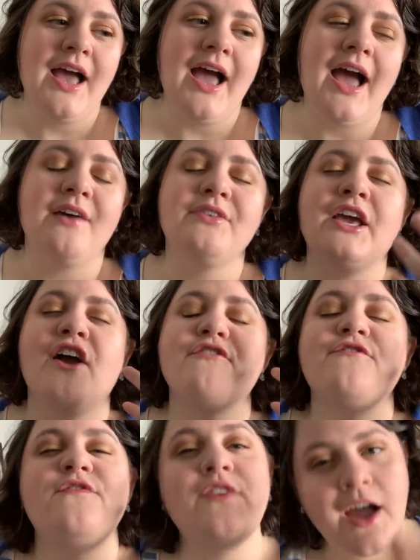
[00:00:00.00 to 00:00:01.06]
having
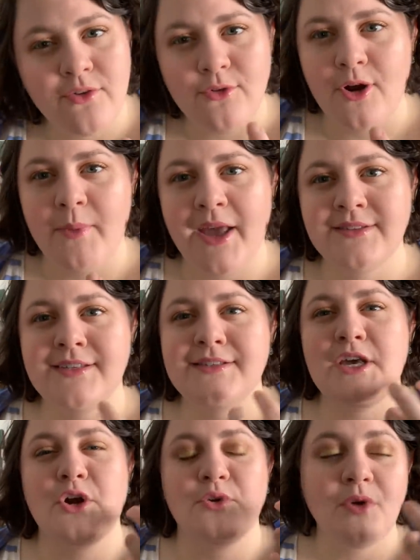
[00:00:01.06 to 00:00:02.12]
fun romances
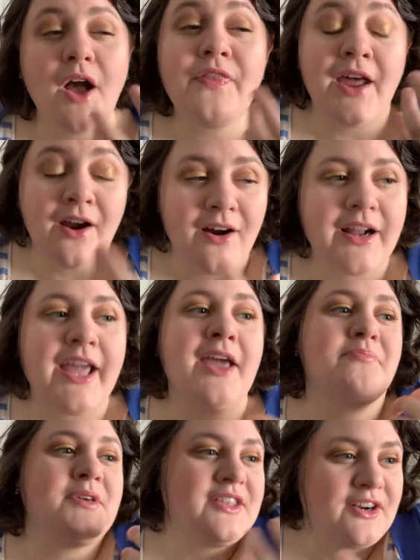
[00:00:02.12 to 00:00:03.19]
that are
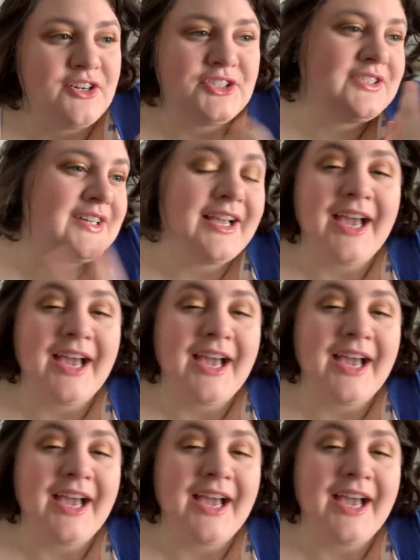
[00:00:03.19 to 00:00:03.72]
campy, that are just like